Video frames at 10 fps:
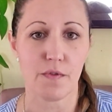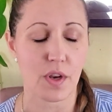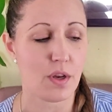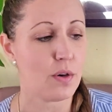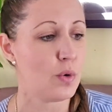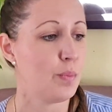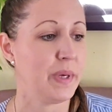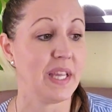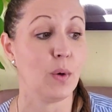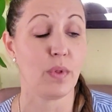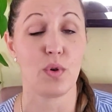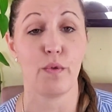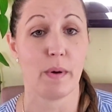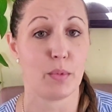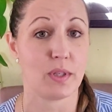video, beginning with
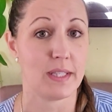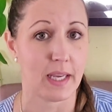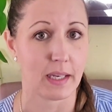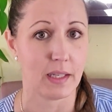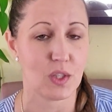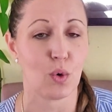November 2nd.